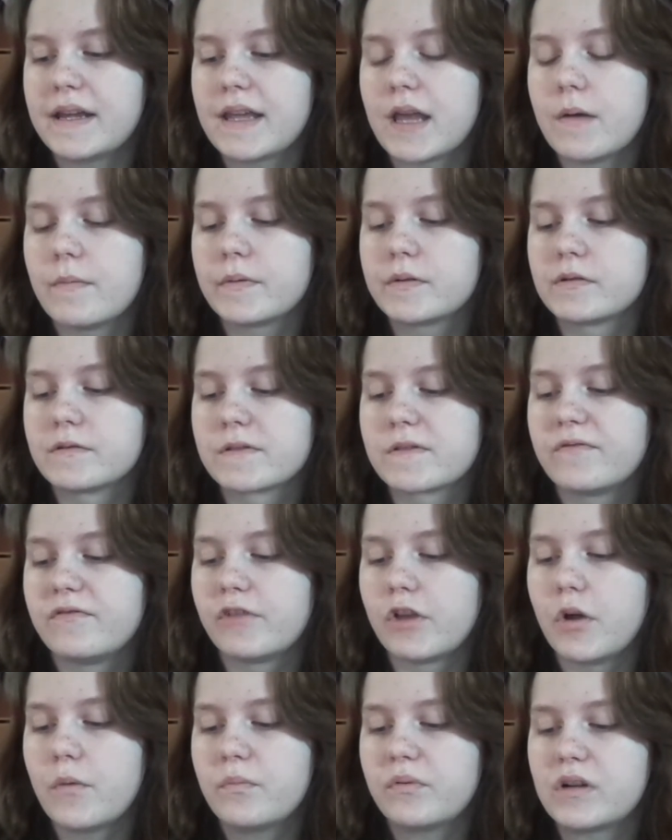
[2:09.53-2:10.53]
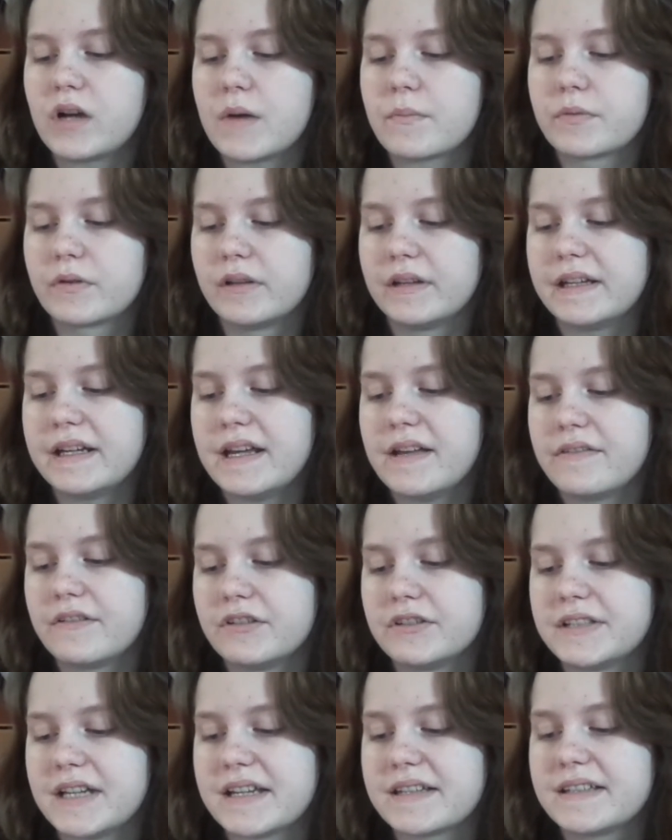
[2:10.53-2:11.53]
chemicals flow properly in
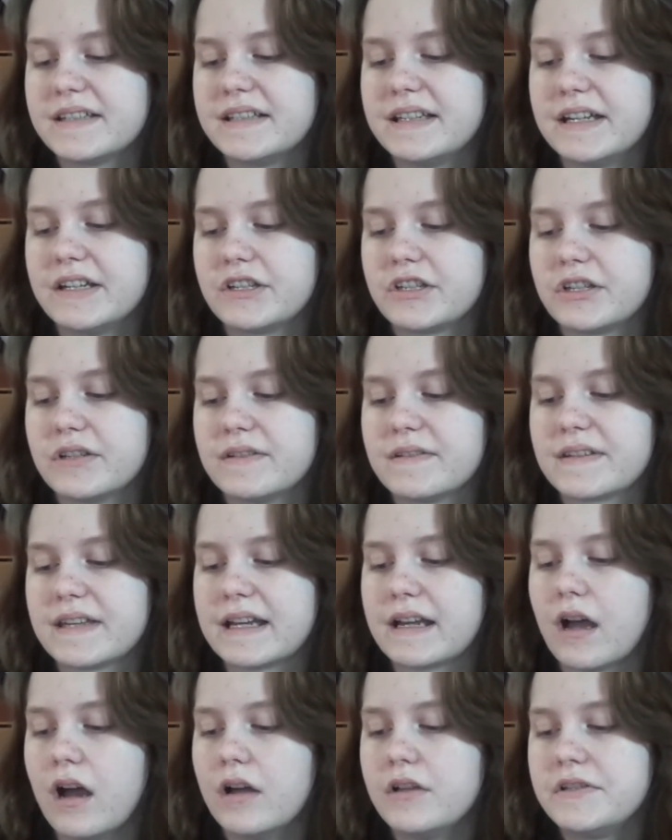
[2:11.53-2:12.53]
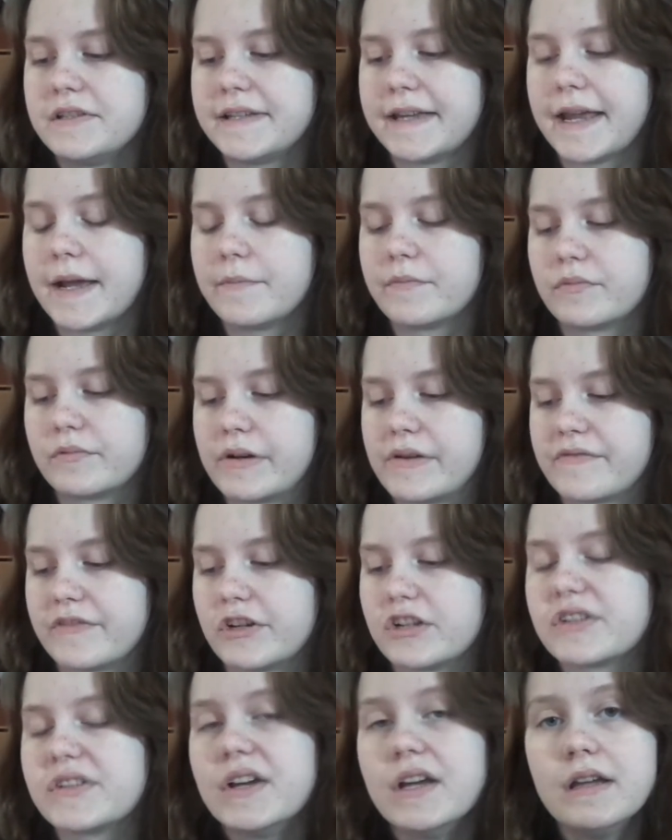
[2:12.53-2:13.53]
their destinations like undammed
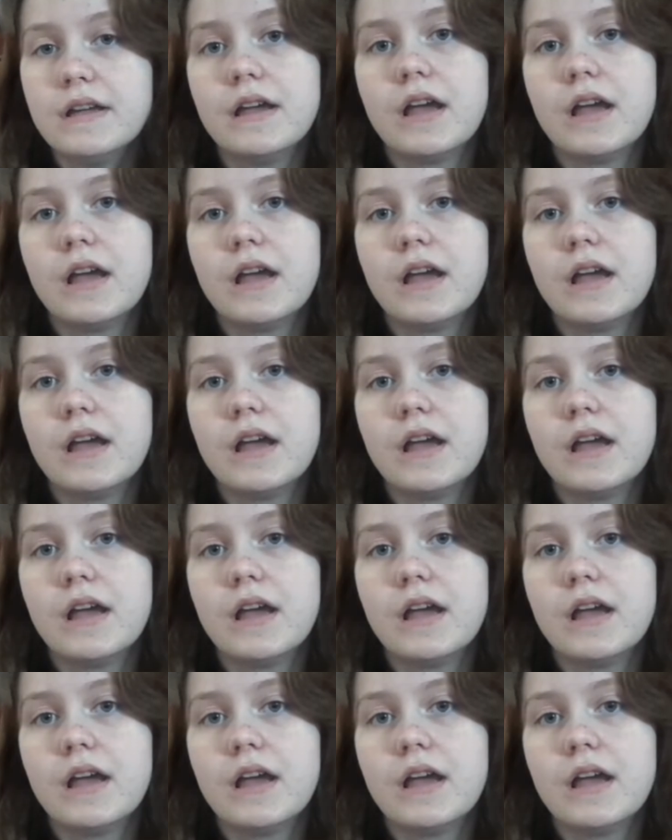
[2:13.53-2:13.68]
rivers.